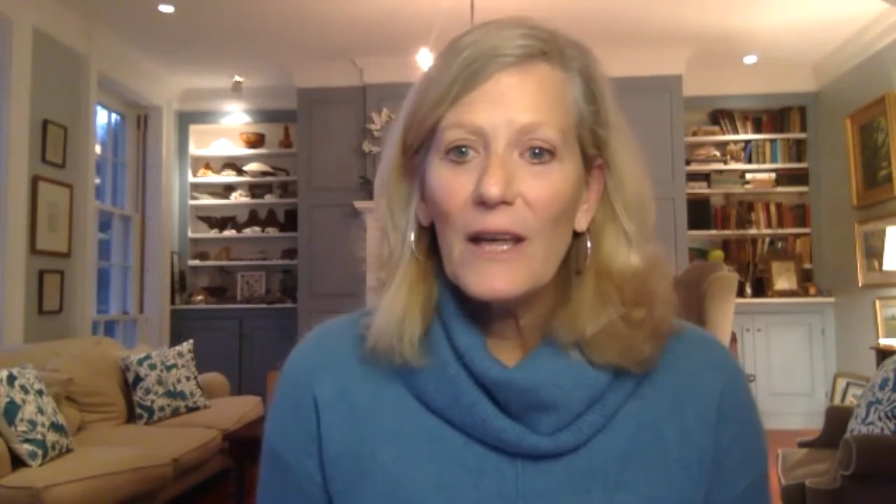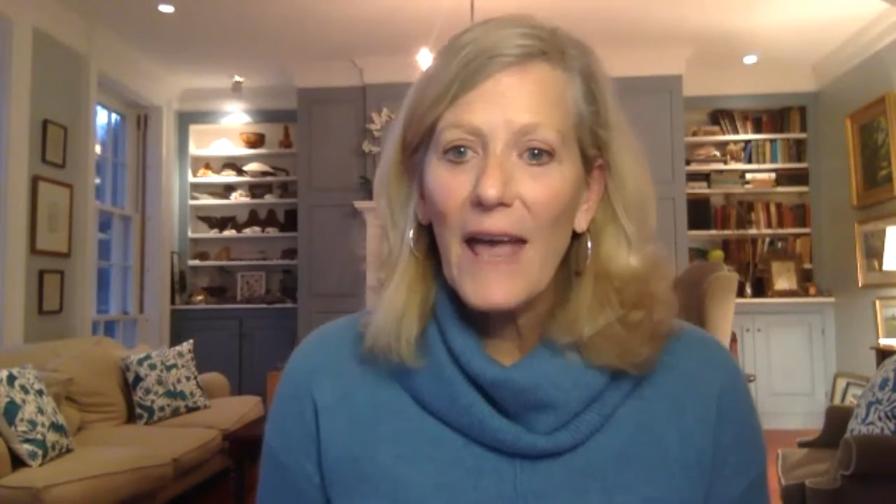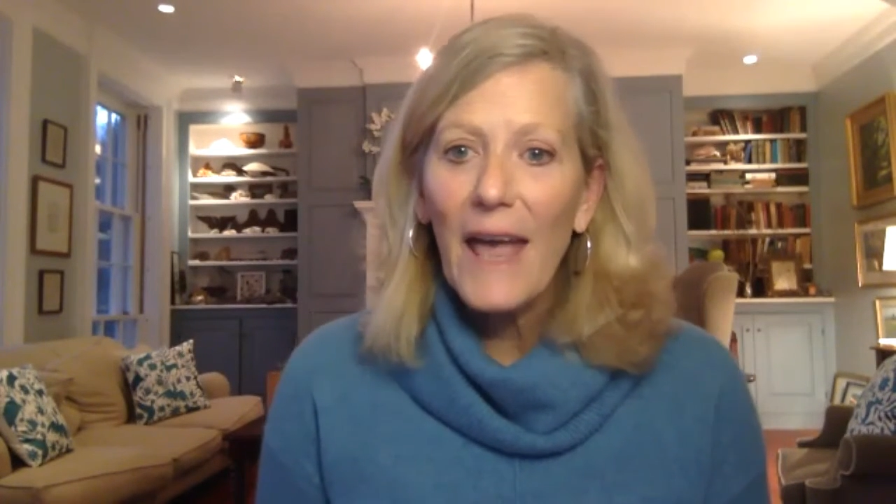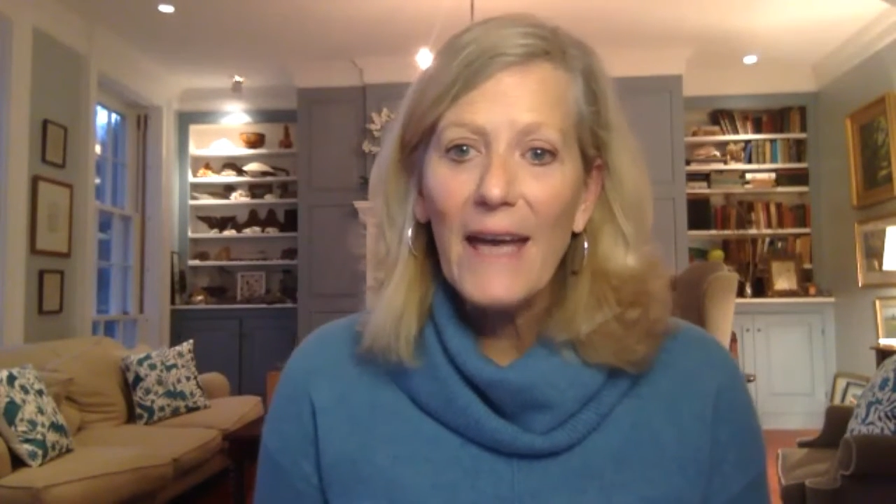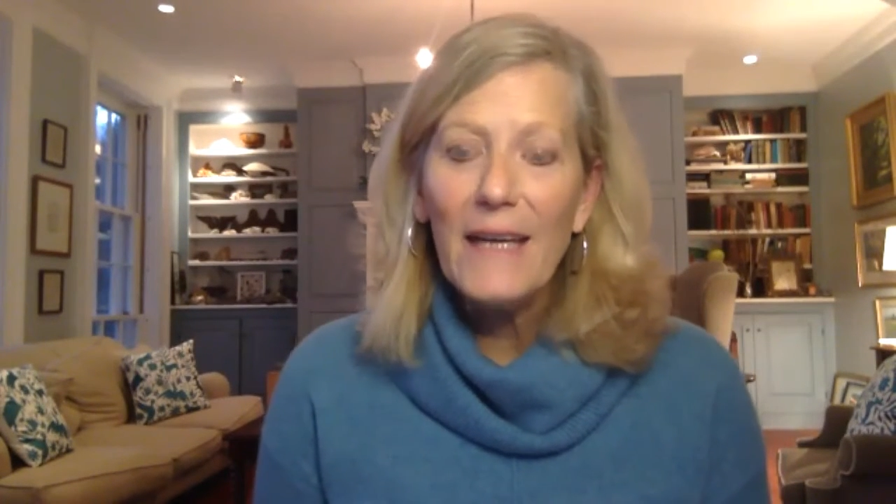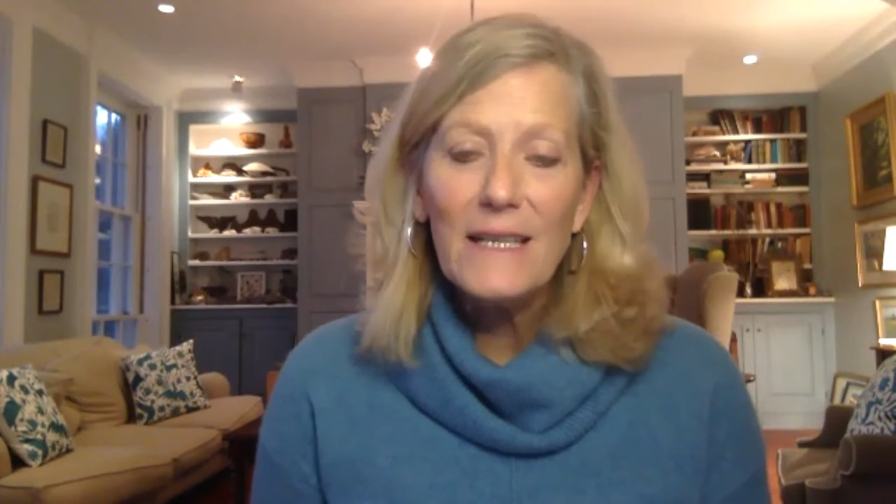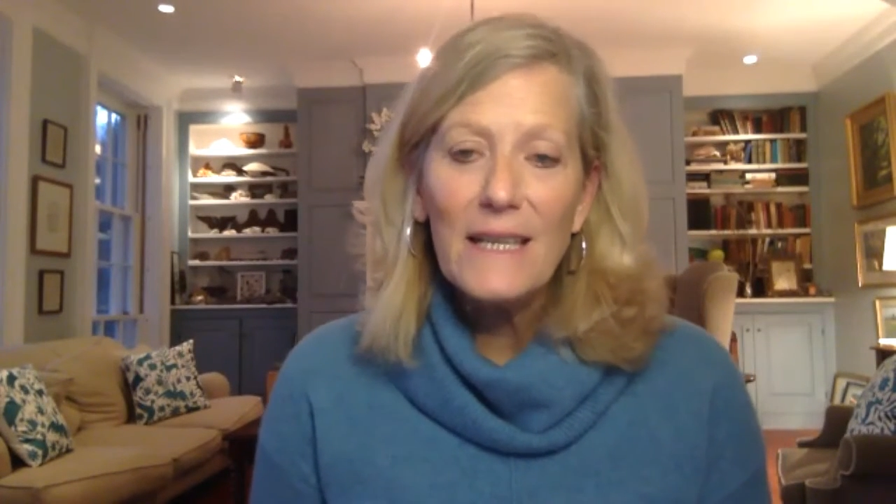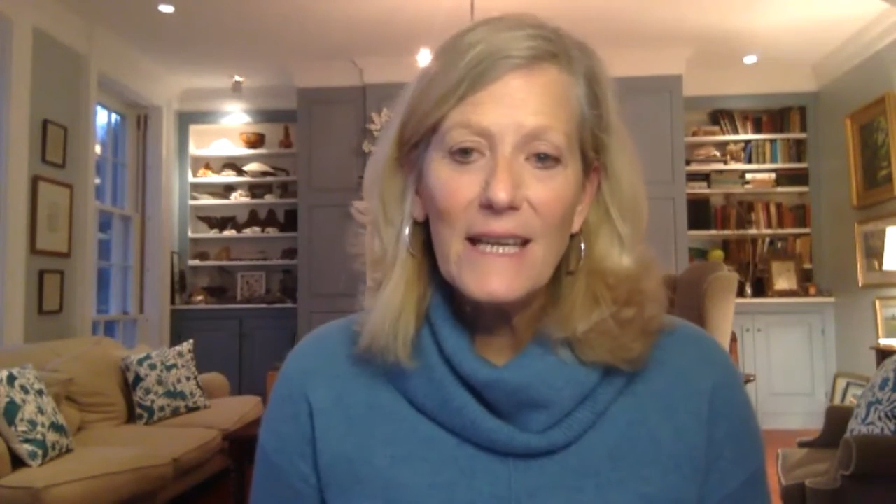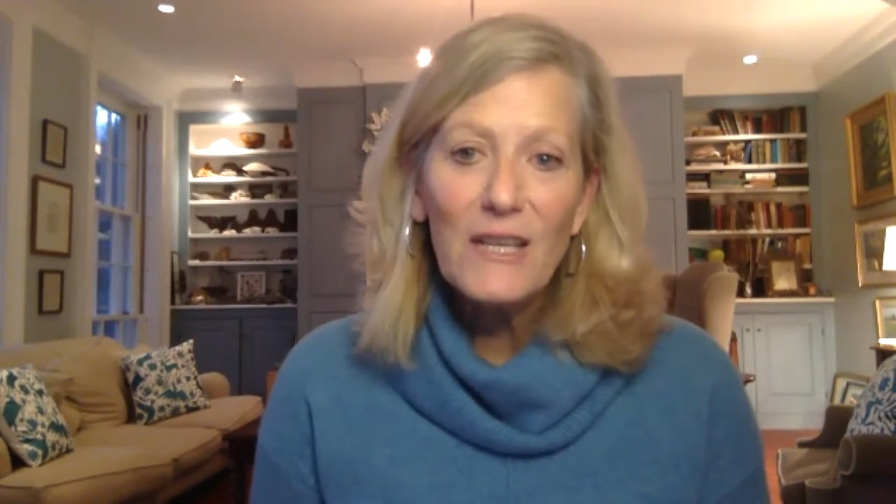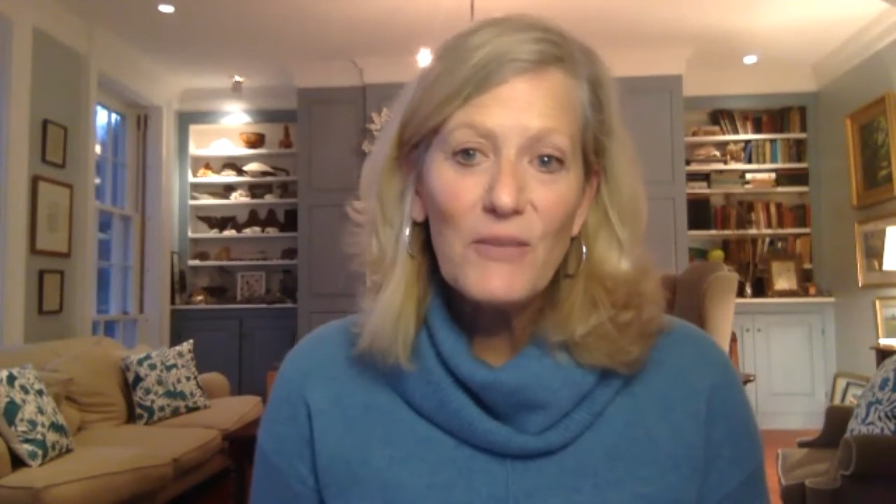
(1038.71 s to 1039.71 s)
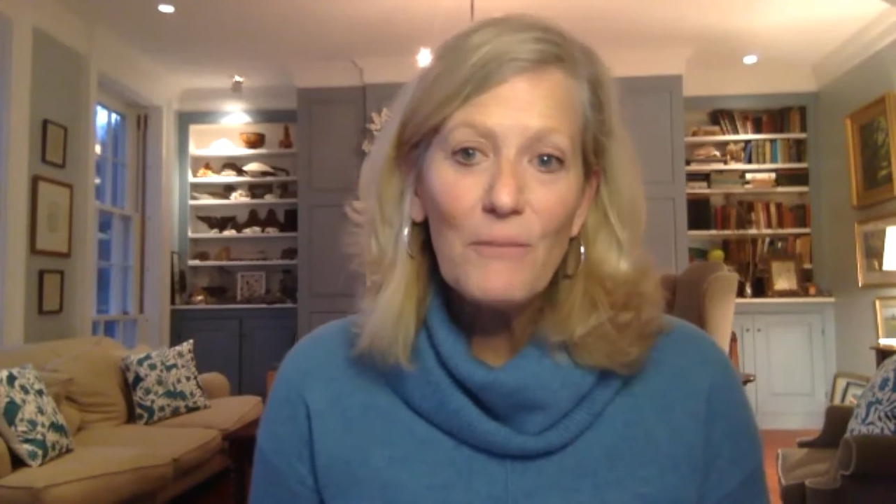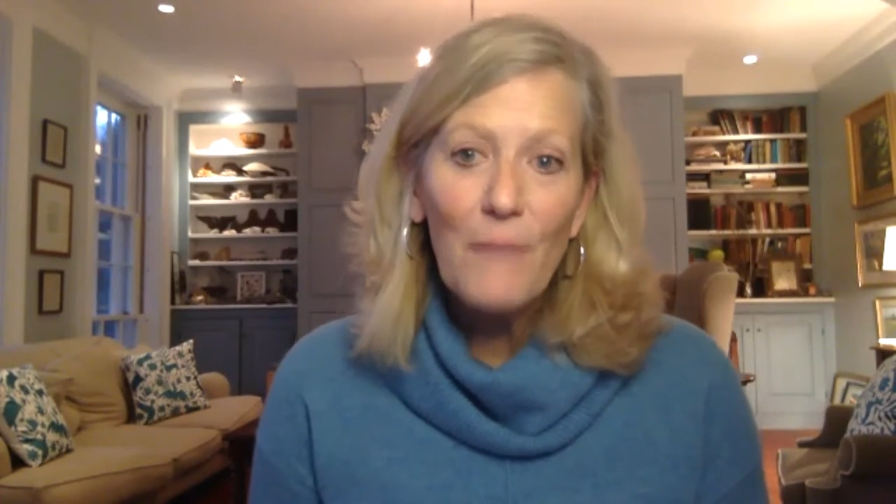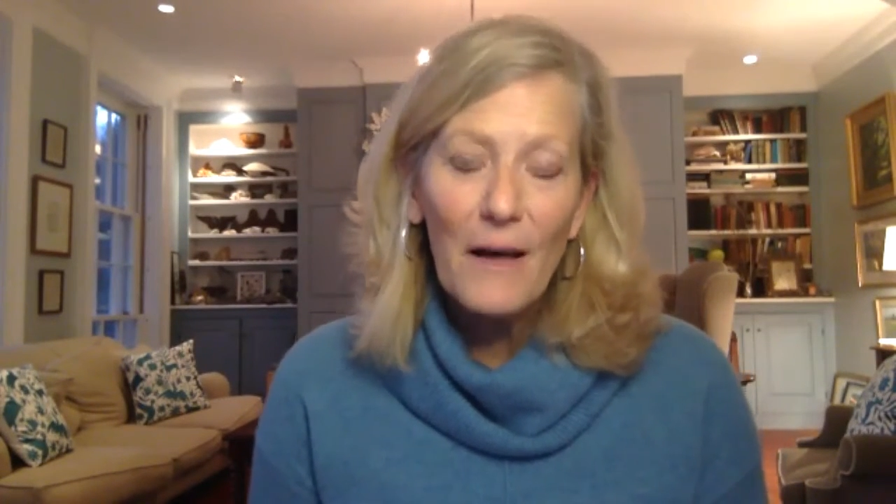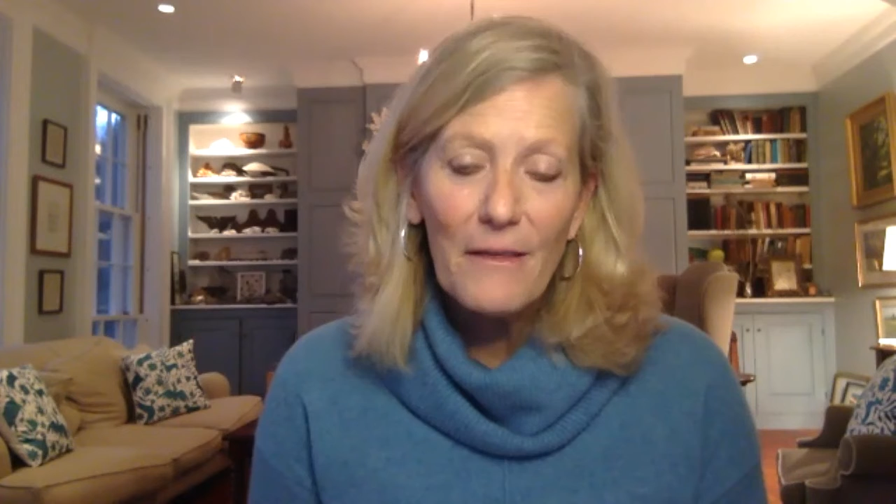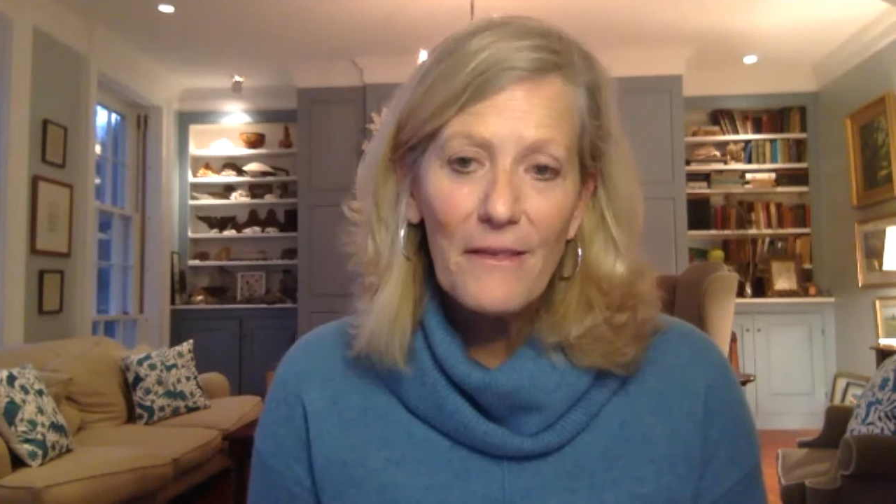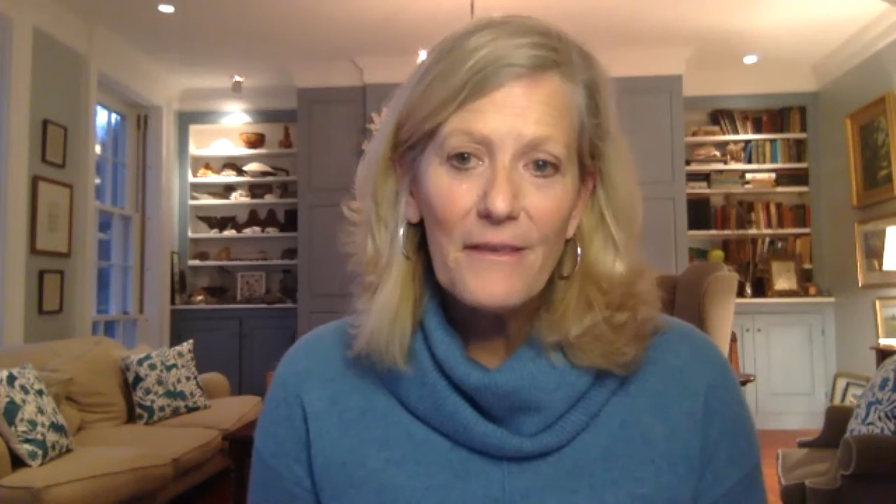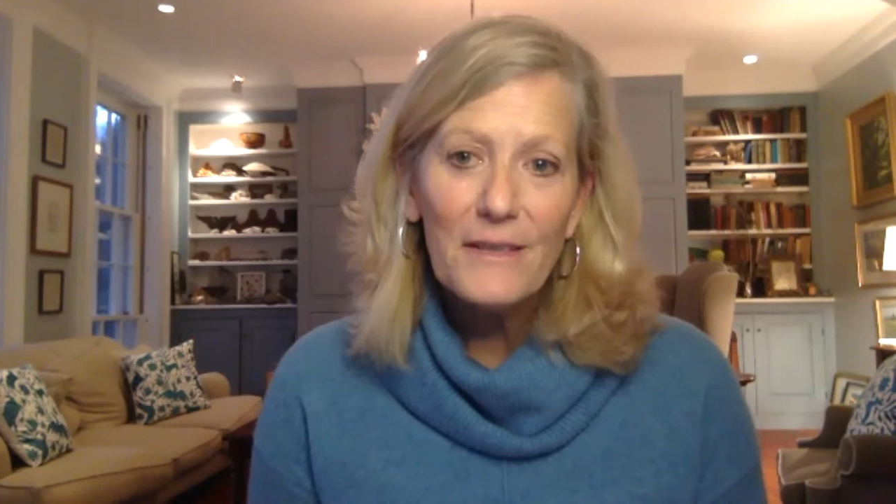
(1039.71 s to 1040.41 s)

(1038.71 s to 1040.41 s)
And each month,